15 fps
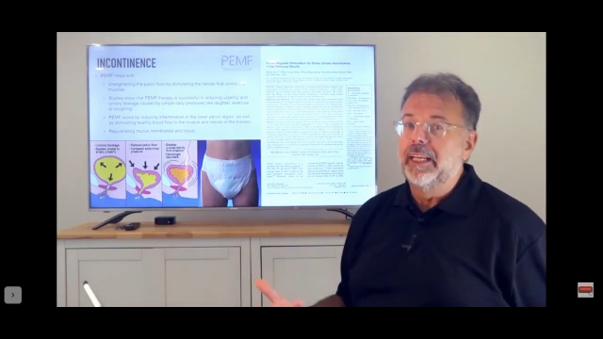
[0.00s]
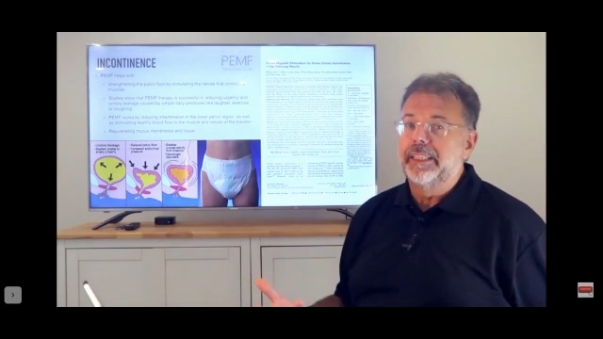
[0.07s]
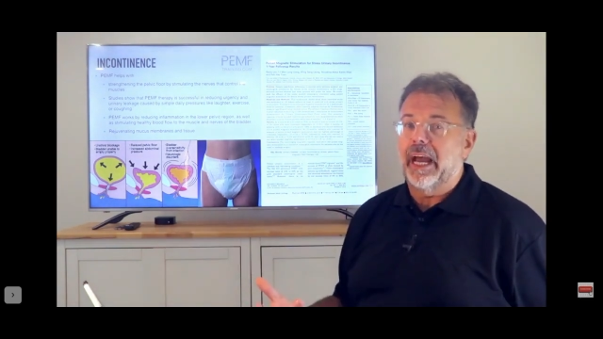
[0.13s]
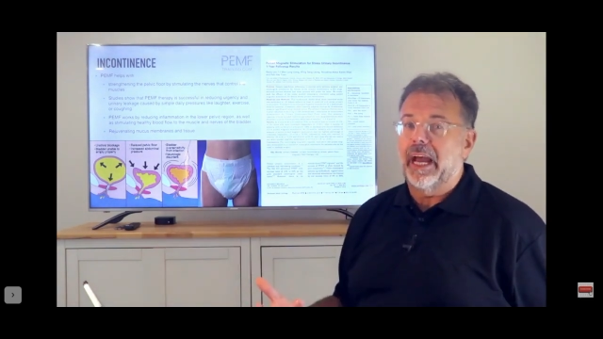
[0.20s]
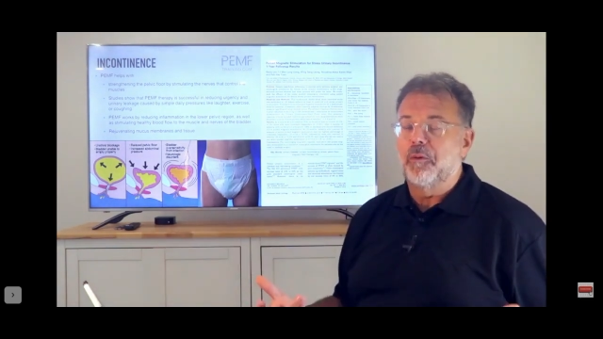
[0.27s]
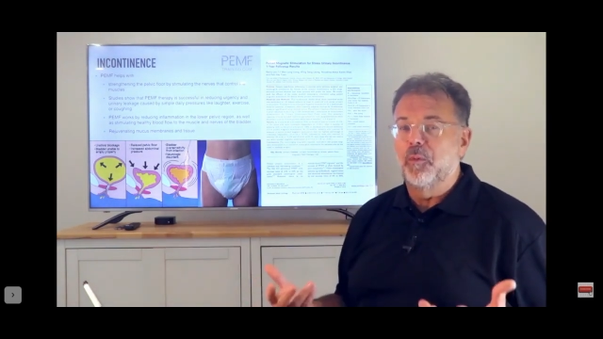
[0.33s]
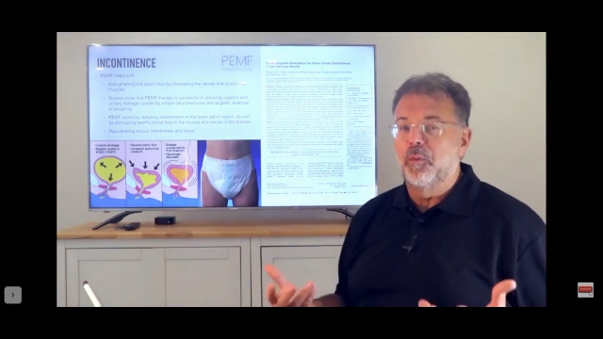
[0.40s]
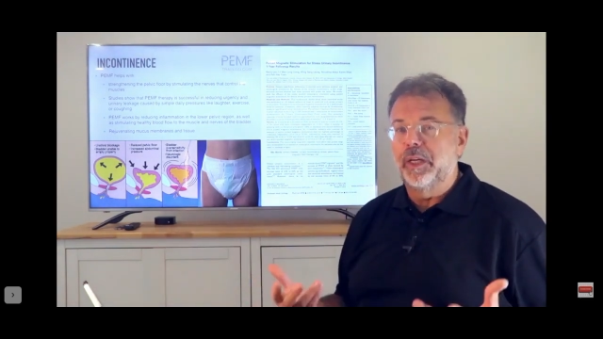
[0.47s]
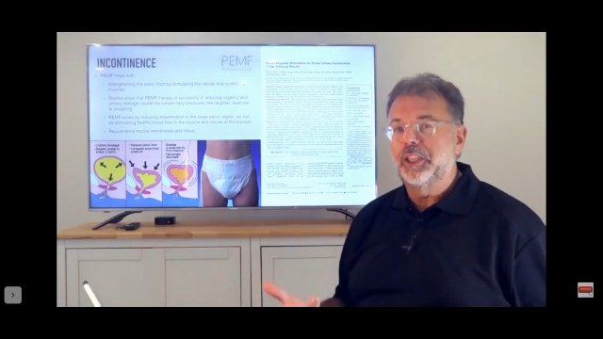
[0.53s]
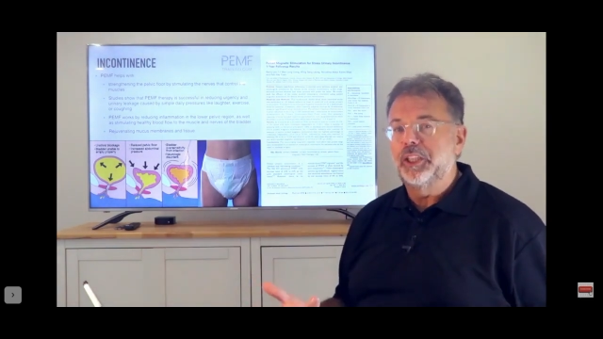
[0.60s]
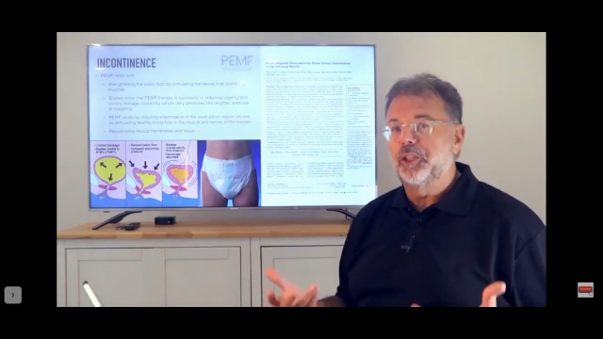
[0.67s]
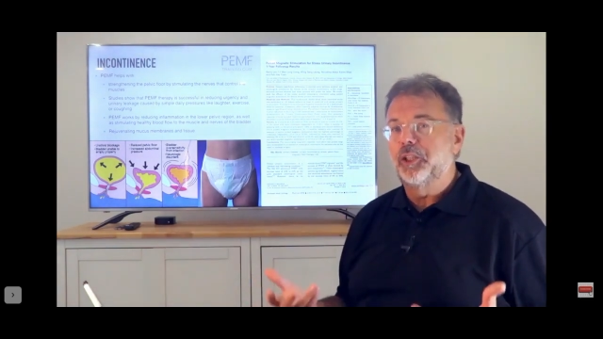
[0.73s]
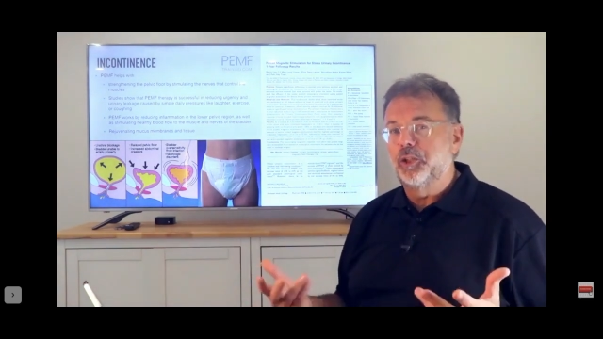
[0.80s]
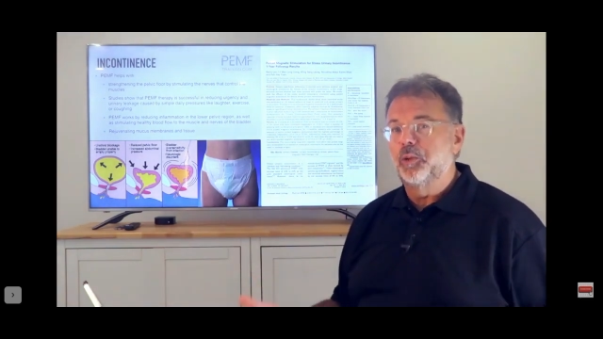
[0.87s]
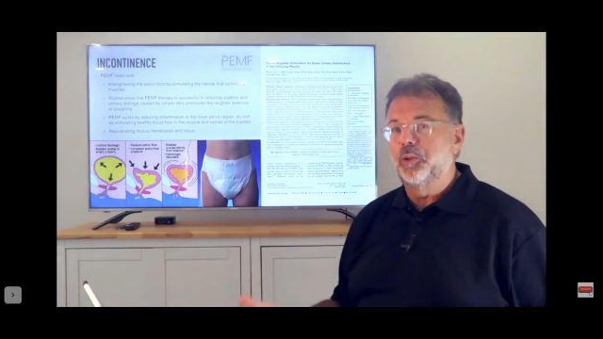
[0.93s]
that when
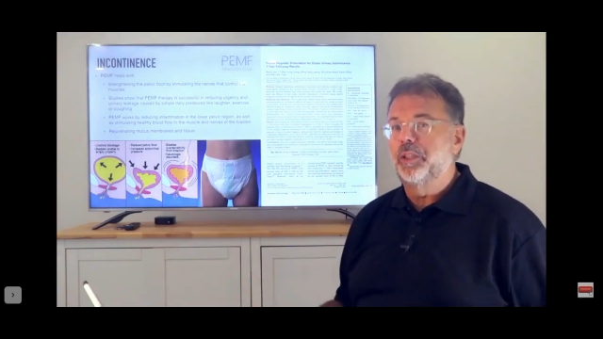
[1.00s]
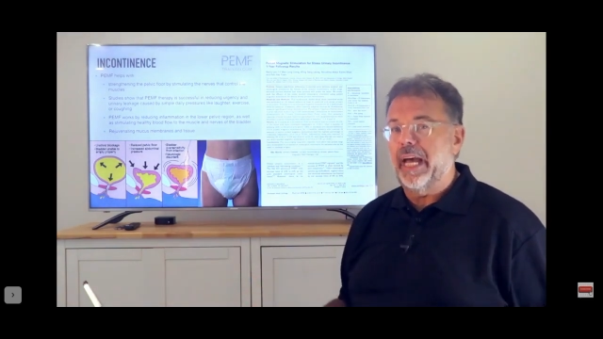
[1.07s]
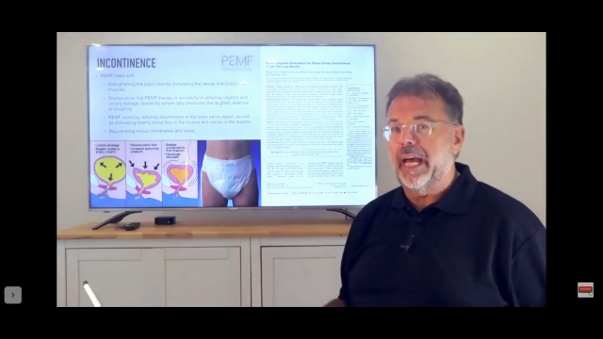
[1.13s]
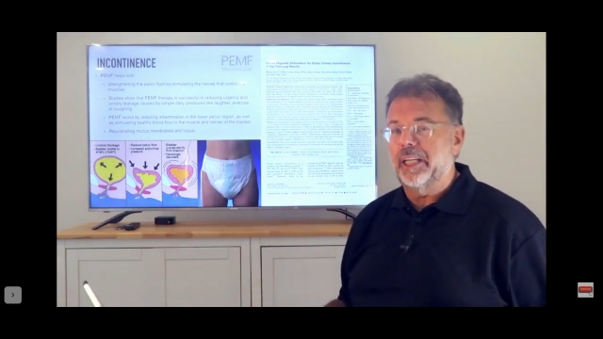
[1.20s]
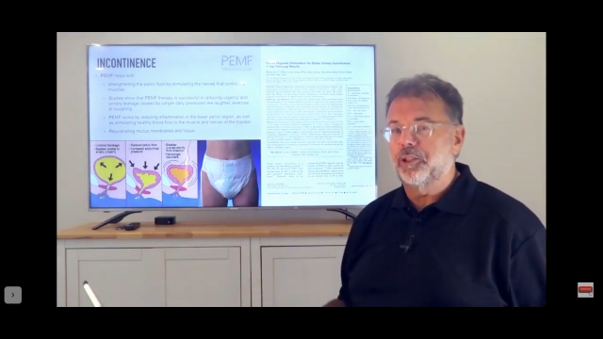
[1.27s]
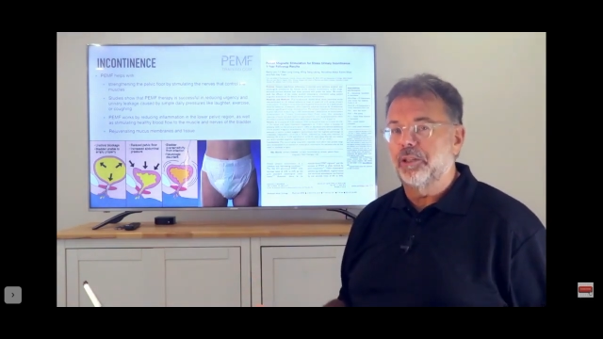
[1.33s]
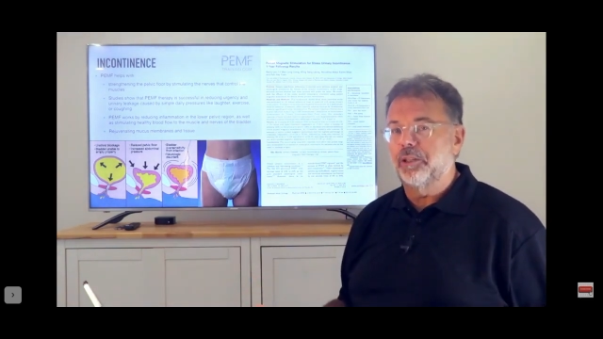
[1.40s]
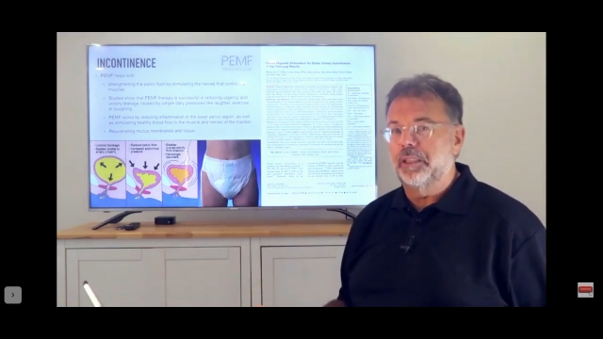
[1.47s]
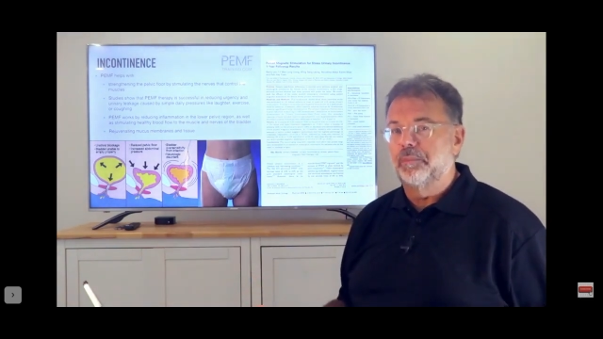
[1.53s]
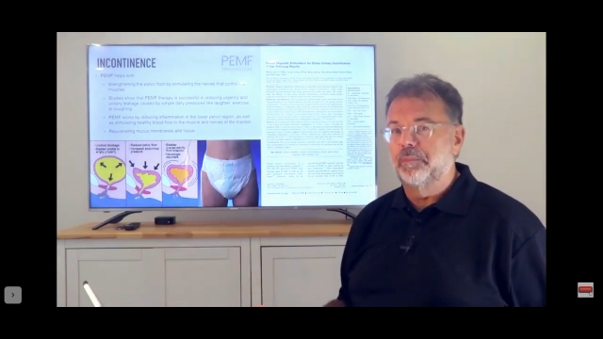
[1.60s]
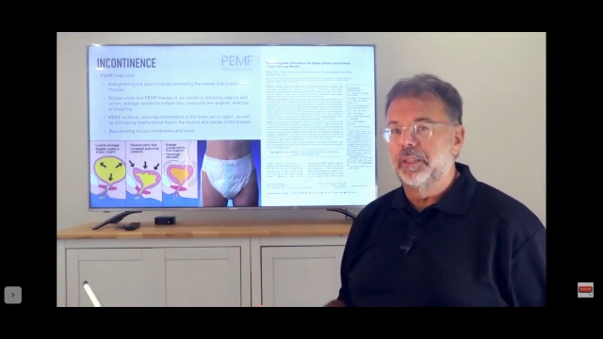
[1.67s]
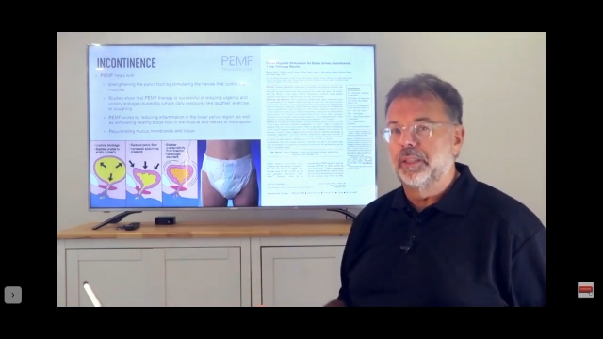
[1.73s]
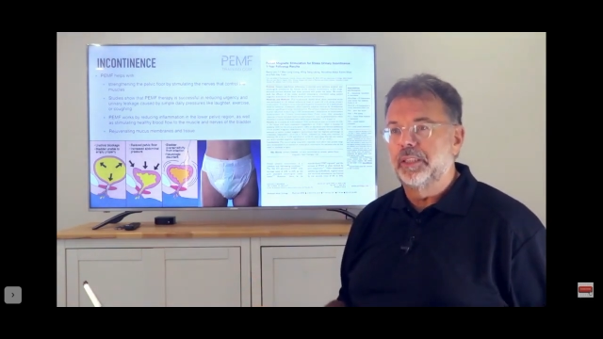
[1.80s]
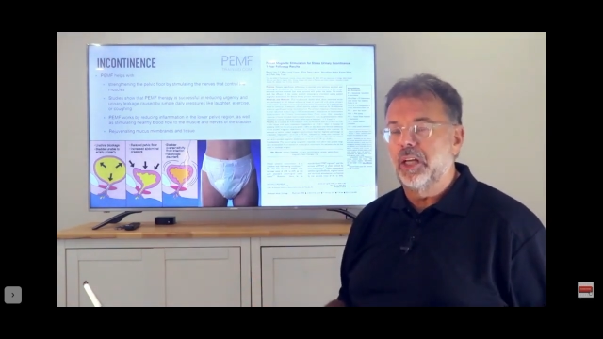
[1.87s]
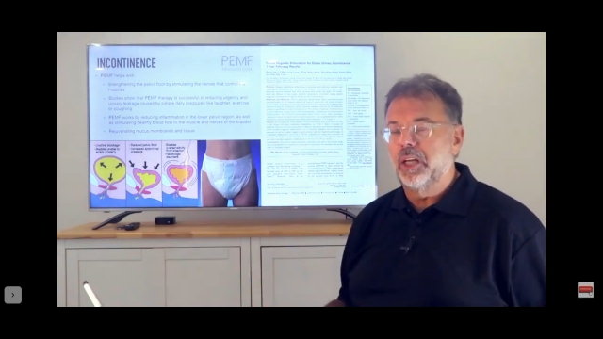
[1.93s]
you do that
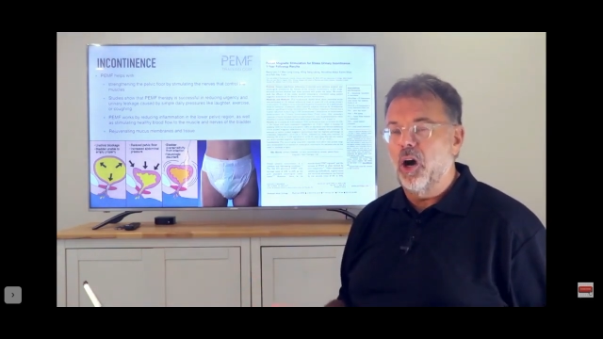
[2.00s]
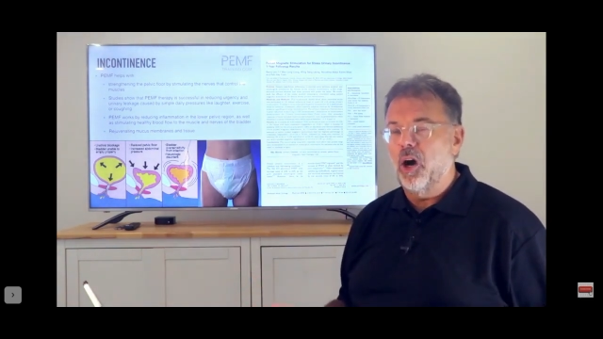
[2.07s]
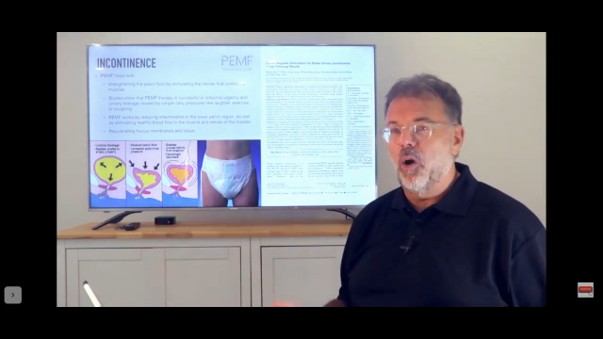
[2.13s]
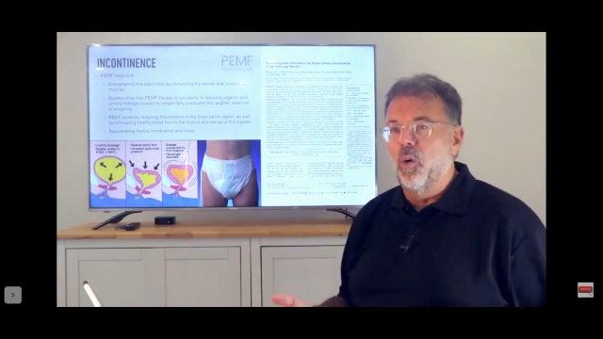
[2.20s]
treatment,